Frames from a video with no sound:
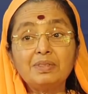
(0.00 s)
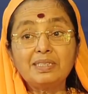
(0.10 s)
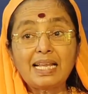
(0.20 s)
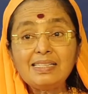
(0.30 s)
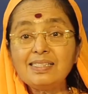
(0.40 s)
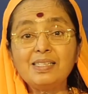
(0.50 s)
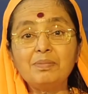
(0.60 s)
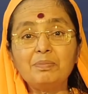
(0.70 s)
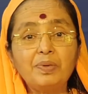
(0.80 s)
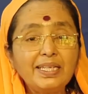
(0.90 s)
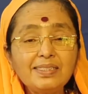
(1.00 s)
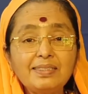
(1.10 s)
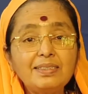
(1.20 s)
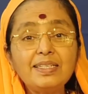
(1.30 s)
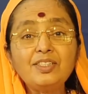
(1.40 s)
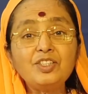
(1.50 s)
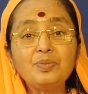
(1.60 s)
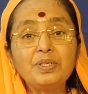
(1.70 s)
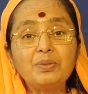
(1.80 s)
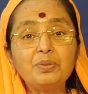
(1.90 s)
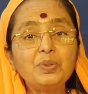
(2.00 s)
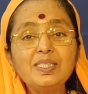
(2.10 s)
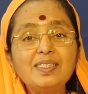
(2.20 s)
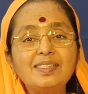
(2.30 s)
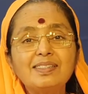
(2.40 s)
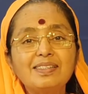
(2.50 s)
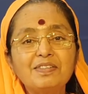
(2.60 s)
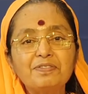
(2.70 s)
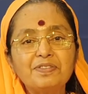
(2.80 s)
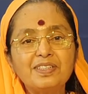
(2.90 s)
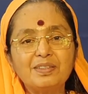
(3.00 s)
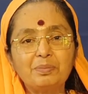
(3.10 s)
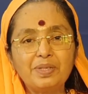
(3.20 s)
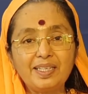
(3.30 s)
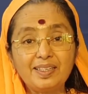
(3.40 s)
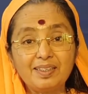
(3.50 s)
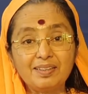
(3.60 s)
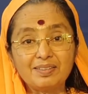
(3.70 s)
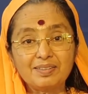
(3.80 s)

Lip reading: tells him, please teach me who is this infinite being.